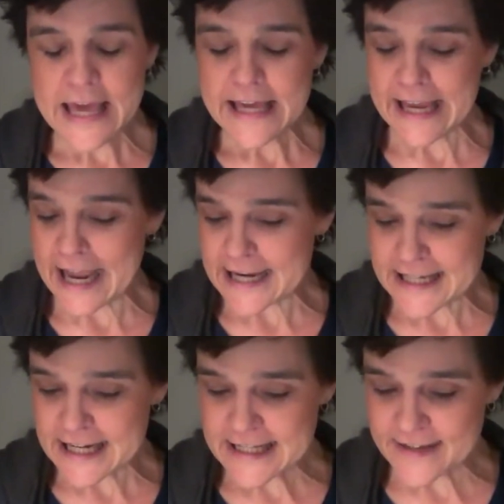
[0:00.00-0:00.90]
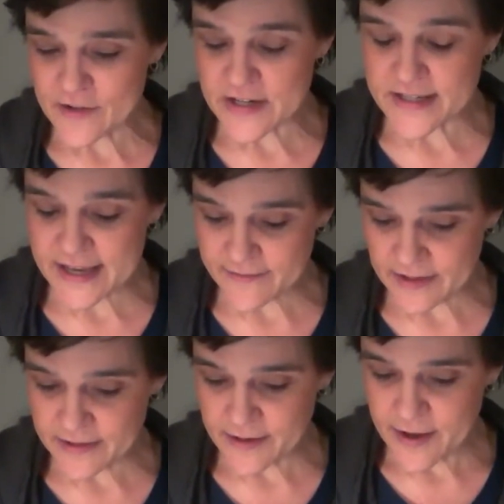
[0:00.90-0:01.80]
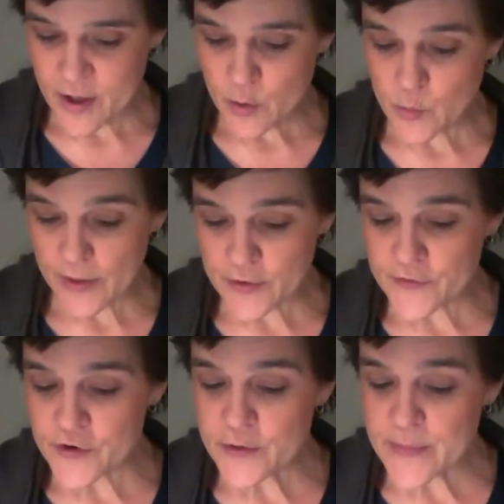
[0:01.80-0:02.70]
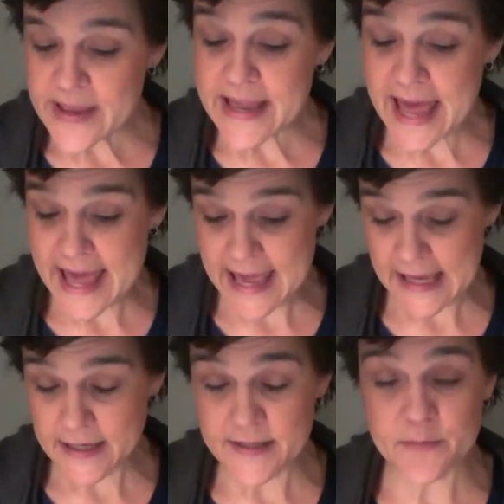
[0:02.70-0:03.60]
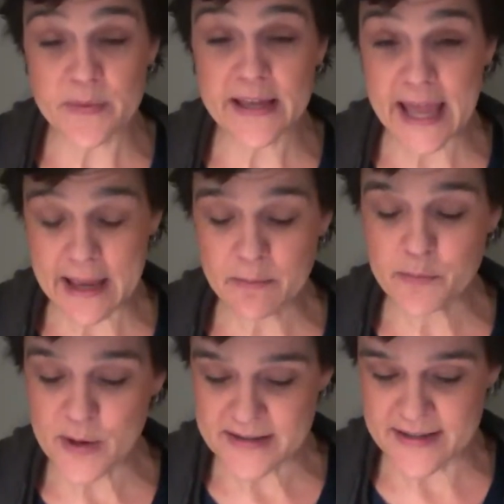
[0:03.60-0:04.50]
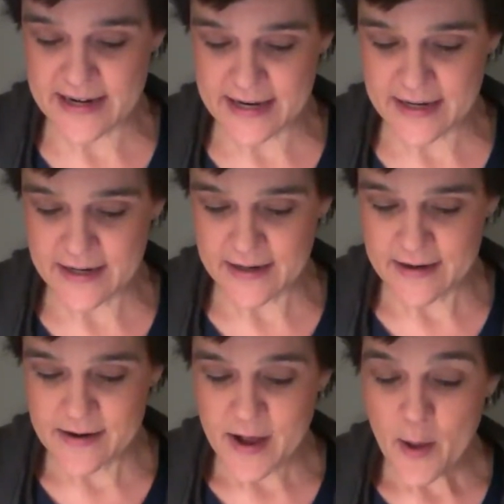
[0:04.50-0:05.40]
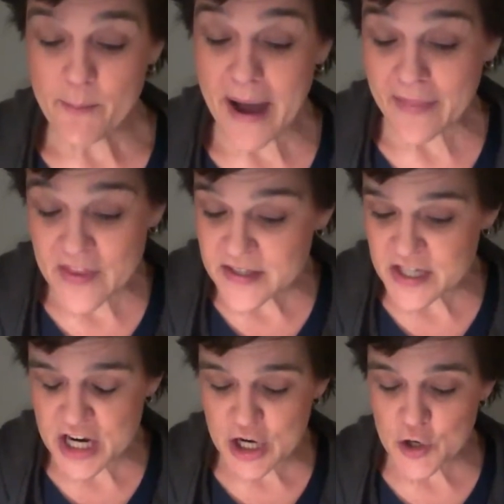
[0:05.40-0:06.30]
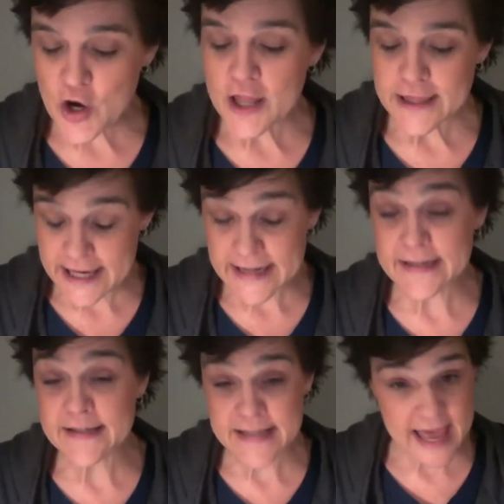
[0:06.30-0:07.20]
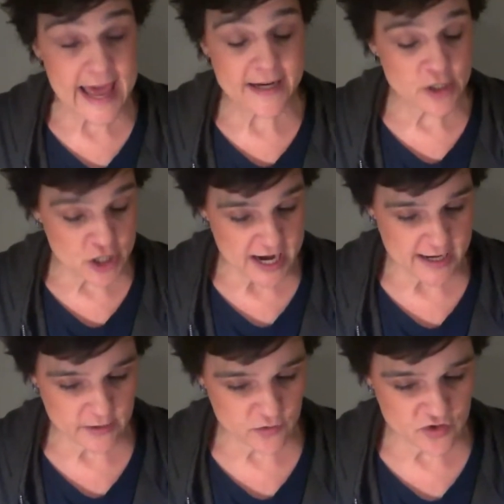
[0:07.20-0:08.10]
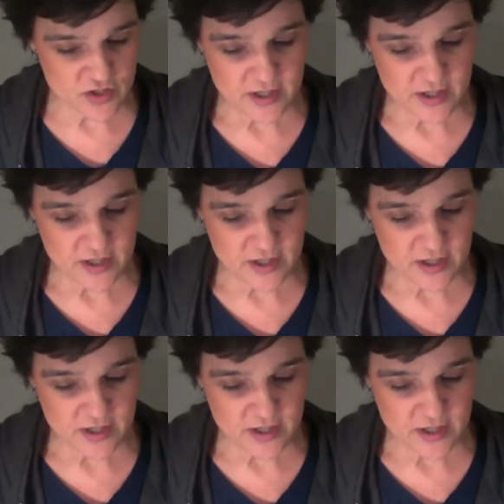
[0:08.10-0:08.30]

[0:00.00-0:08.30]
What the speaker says: In 1877, Rutherford B. Hayes became president. By this year, things had changed.